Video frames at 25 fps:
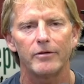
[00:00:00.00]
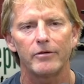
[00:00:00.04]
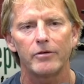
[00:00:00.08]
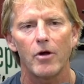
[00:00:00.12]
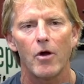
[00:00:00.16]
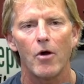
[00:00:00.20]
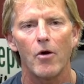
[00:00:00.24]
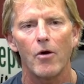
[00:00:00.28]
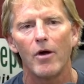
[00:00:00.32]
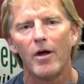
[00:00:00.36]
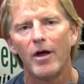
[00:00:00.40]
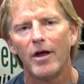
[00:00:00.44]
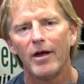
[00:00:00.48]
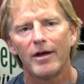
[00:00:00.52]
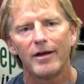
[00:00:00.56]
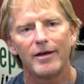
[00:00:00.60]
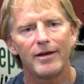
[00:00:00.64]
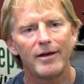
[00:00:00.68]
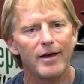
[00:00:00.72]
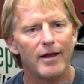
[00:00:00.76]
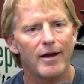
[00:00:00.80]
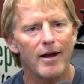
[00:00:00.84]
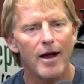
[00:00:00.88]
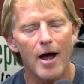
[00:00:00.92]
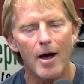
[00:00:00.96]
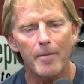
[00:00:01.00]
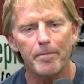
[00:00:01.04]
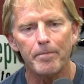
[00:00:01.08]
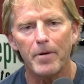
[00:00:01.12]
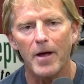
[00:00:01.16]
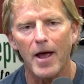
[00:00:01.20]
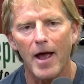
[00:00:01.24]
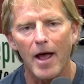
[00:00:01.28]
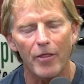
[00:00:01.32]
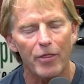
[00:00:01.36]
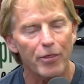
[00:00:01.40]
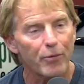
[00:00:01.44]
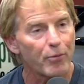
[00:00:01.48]
So get up
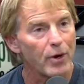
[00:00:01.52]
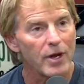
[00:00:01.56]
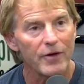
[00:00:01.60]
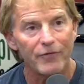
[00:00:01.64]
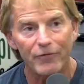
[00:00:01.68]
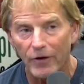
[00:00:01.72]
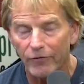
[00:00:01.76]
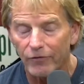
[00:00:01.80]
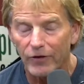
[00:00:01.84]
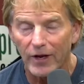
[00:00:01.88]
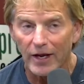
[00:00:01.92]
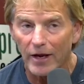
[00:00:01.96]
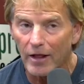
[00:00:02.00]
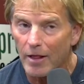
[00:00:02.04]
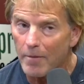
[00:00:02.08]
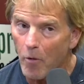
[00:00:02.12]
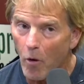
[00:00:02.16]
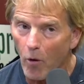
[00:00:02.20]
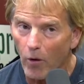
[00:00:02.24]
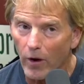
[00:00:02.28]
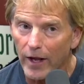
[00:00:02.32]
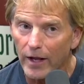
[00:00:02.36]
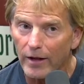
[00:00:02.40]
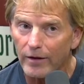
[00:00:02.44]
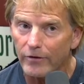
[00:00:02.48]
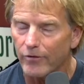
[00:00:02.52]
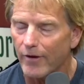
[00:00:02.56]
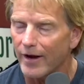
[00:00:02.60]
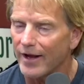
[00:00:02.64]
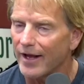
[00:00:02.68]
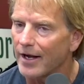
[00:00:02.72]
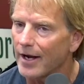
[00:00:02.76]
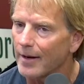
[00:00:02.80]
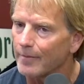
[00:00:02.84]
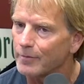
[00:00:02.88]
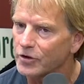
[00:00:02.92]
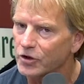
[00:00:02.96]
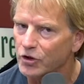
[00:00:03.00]
at three fifteen in the morning. So I
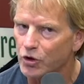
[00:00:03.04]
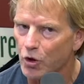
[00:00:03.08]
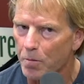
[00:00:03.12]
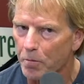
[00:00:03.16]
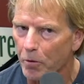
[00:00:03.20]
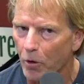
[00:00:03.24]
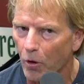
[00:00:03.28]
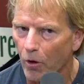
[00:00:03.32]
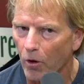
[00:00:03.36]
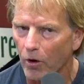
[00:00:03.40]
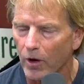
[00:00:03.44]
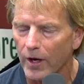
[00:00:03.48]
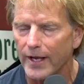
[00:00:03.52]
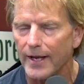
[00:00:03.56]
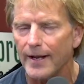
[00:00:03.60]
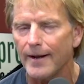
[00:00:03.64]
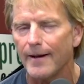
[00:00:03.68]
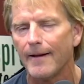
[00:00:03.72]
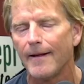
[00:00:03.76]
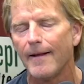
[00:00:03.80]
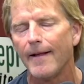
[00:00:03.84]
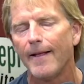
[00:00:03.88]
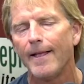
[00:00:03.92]
get up super early.